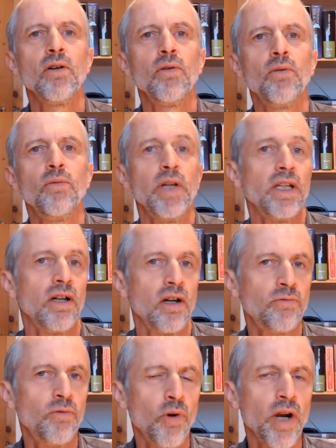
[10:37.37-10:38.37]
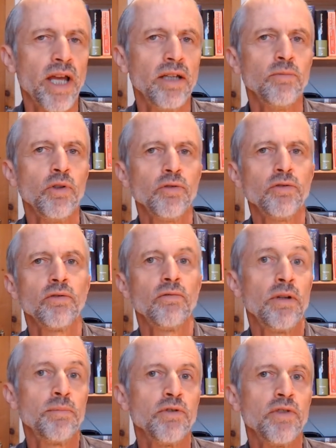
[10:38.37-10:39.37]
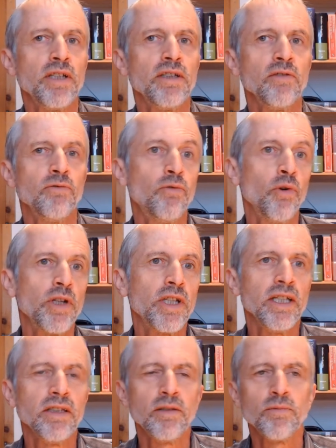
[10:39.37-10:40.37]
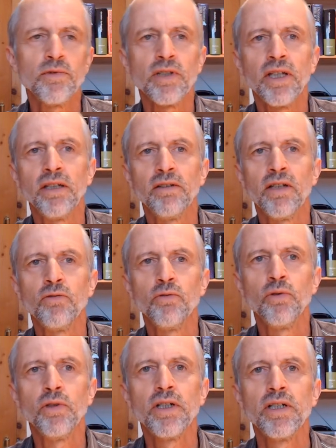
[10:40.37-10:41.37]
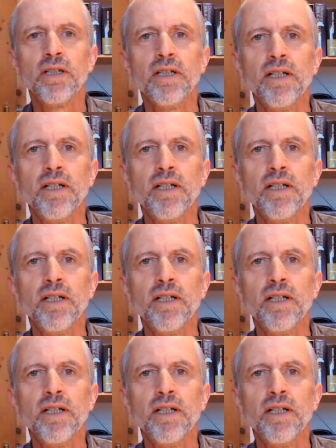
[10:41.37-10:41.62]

where there are 4 animals representing 4 kingdoms and their ruler.